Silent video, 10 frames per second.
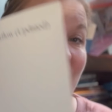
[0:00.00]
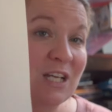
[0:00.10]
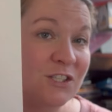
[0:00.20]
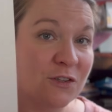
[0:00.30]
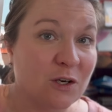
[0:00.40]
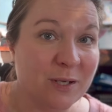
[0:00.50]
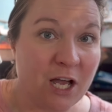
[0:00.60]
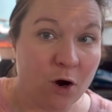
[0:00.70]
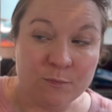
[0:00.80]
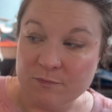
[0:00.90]
So there we
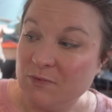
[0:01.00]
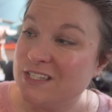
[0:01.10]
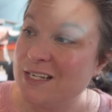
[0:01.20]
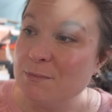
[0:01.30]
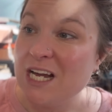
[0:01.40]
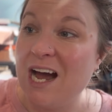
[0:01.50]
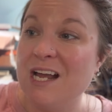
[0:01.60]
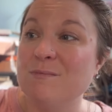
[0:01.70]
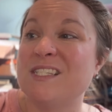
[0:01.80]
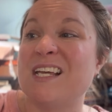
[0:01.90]
go.
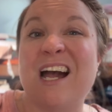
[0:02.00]
Sometimes